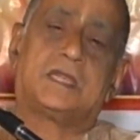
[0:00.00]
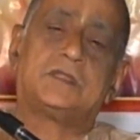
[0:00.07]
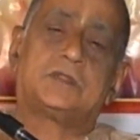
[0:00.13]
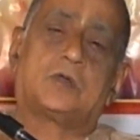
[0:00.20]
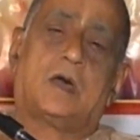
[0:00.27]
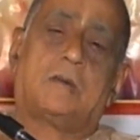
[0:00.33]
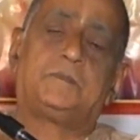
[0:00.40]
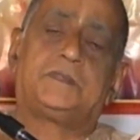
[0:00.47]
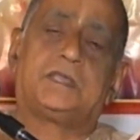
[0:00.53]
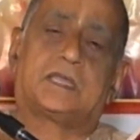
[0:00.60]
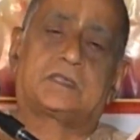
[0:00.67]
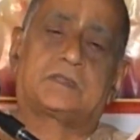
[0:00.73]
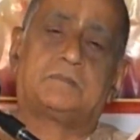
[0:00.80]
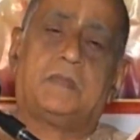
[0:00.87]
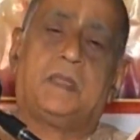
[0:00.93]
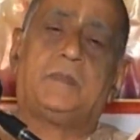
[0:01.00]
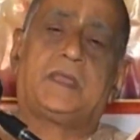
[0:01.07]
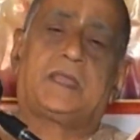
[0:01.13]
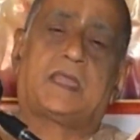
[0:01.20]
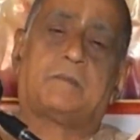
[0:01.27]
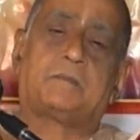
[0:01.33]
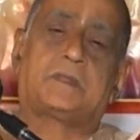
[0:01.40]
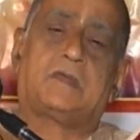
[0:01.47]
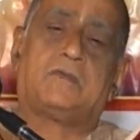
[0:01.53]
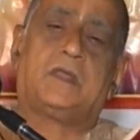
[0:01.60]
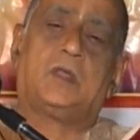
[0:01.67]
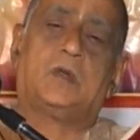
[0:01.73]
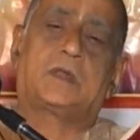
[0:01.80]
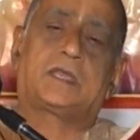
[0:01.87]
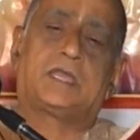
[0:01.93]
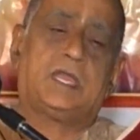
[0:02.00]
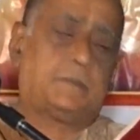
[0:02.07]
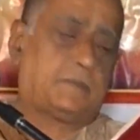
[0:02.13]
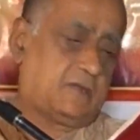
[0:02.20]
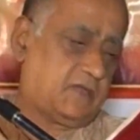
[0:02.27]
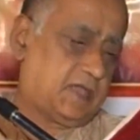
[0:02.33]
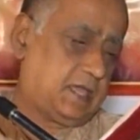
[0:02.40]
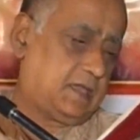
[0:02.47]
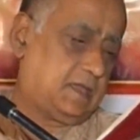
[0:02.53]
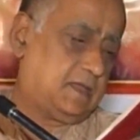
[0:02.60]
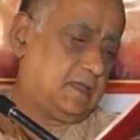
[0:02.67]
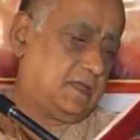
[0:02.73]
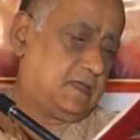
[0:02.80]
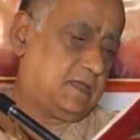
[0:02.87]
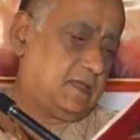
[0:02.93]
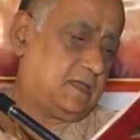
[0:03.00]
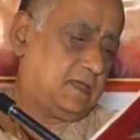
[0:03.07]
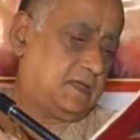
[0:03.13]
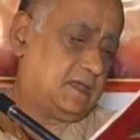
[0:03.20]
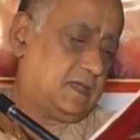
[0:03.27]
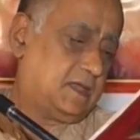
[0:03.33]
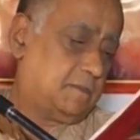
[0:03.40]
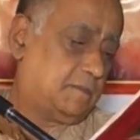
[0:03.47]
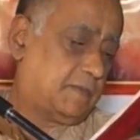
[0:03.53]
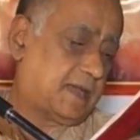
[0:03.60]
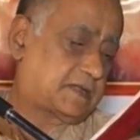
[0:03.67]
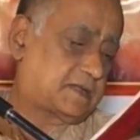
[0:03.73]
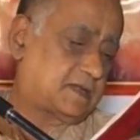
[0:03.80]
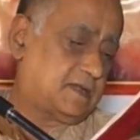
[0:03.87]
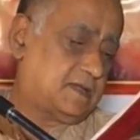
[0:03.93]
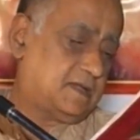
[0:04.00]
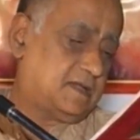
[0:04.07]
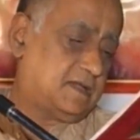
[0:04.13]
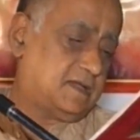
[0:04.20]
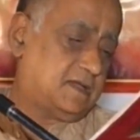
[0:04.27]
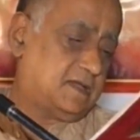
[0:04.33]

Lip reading: sense objects may be kept away or keep away. But